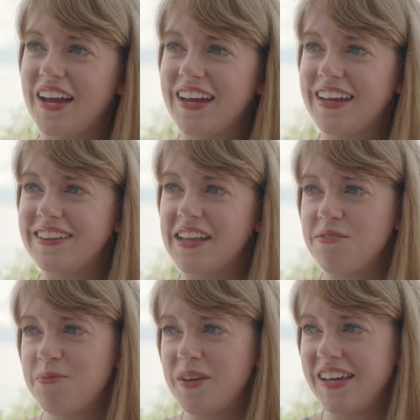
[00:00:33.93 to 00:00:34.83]
I
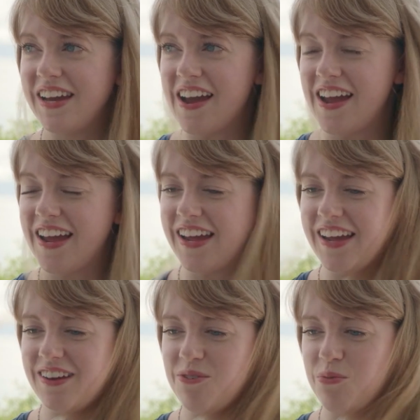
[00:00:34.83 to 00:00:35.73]
left
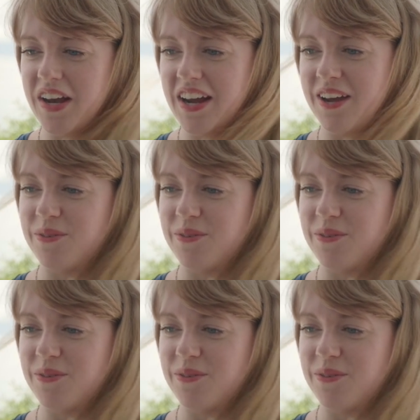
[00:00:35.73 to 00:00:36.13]
P.E.I. when I